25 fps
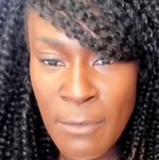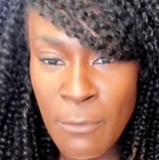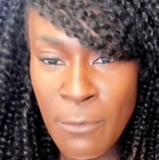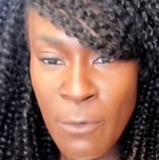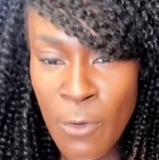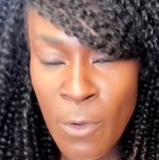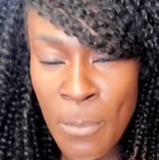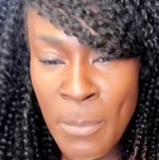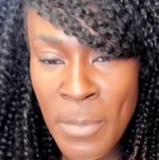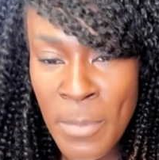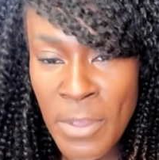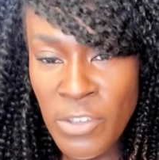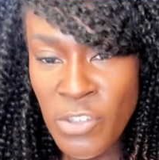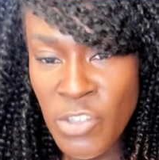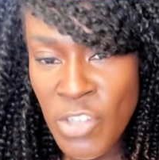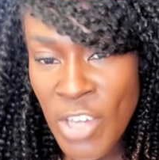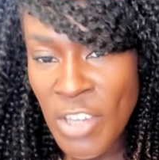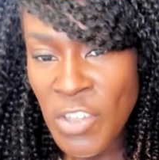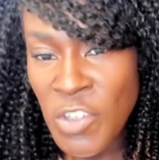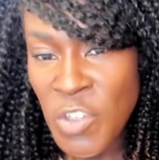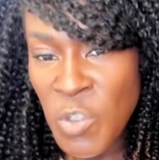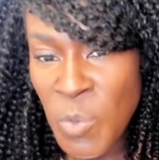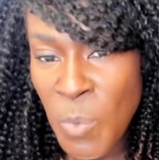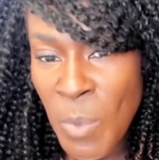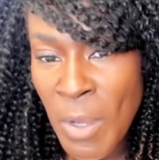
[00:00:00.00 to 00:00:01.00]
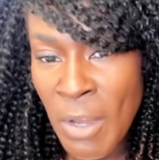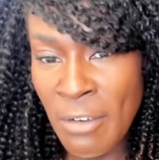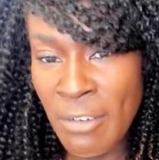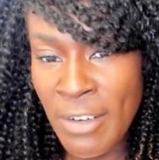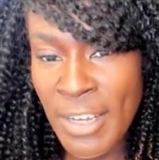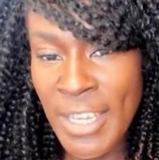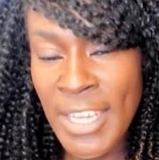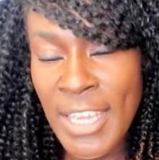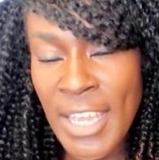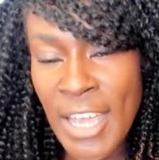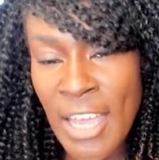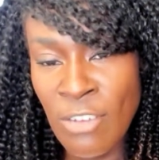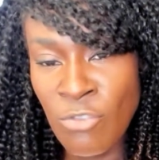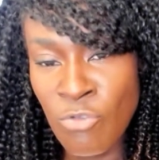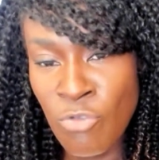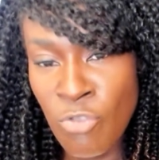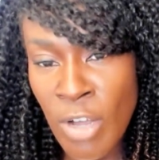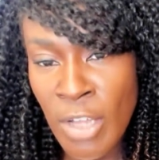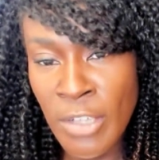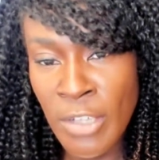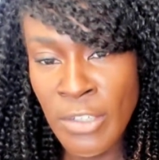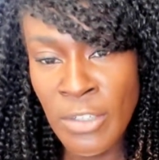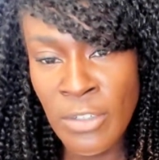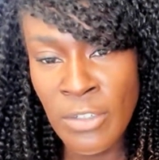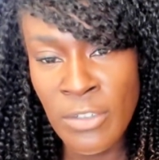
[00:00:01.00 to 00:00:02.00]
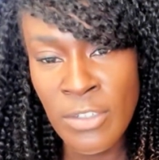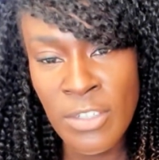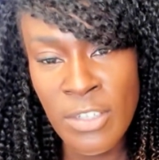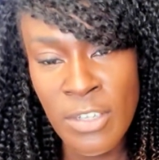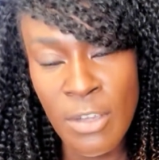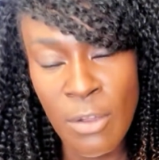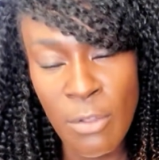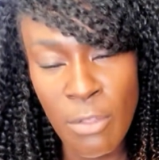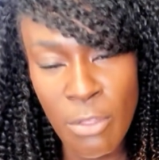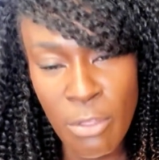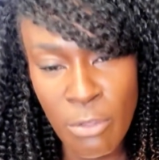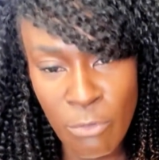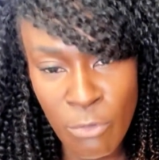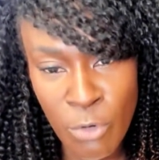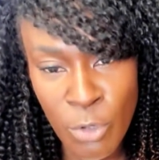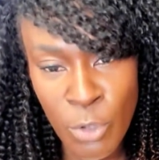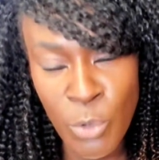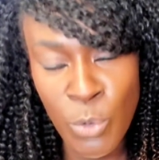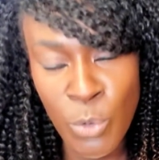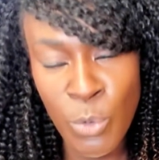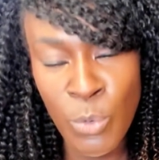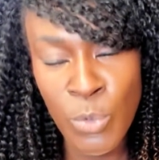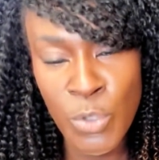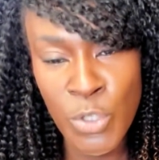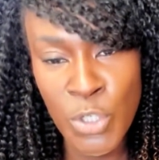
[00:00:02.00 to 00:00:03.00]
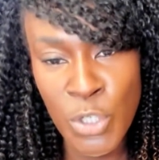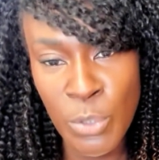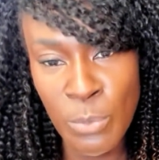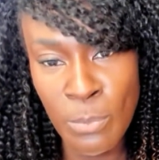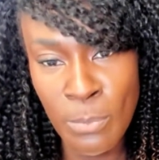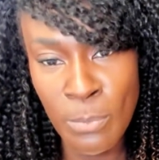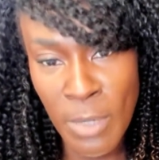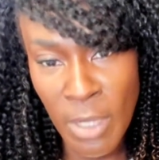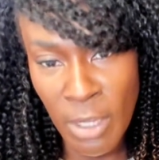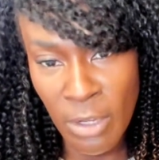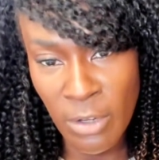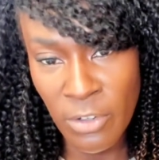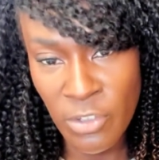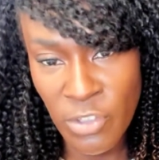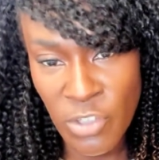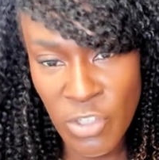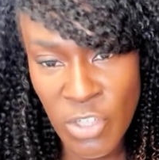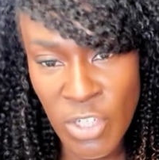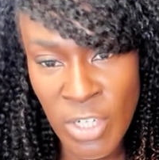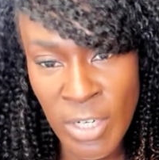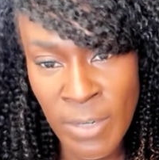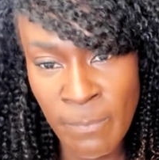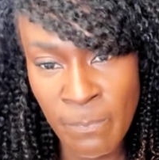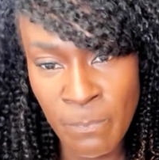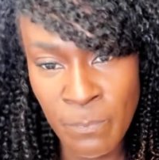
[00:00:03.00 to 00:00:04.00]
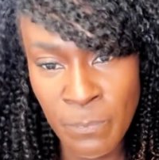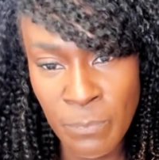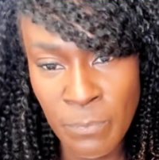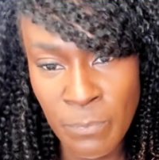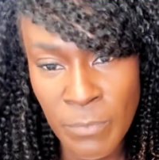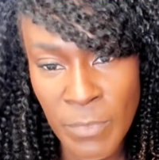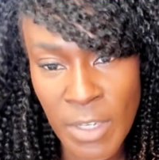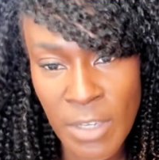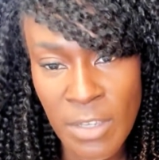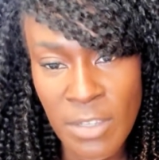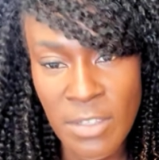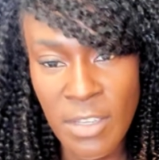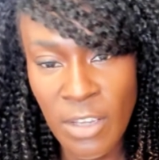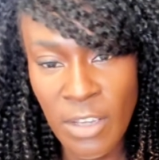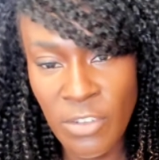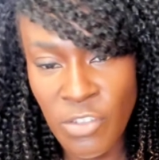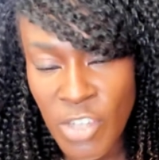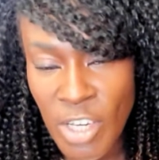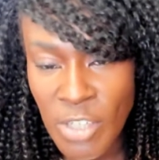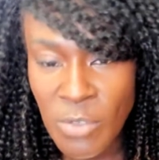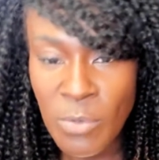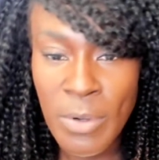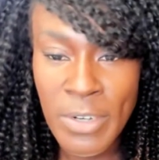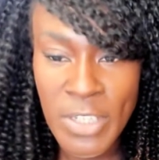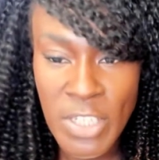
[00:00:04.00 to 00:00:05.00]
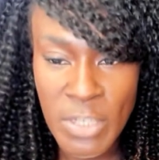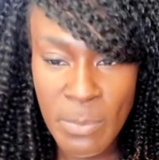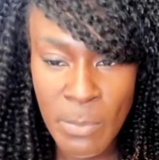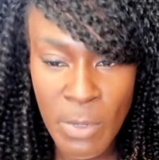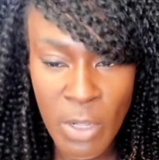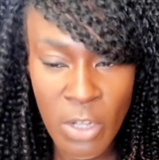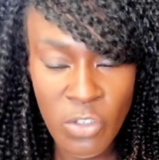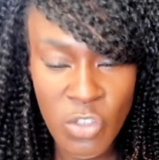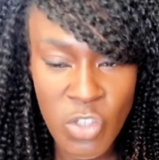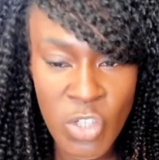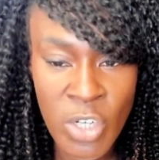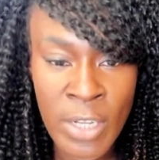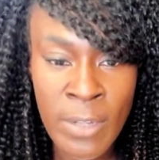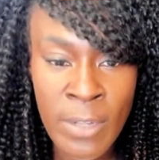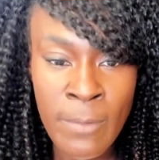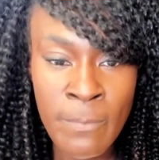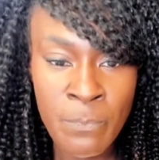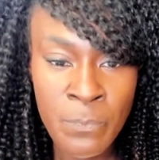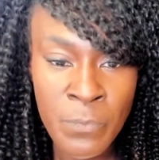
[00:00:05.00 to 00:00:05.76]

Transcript: from January and runs through to March? So January to March.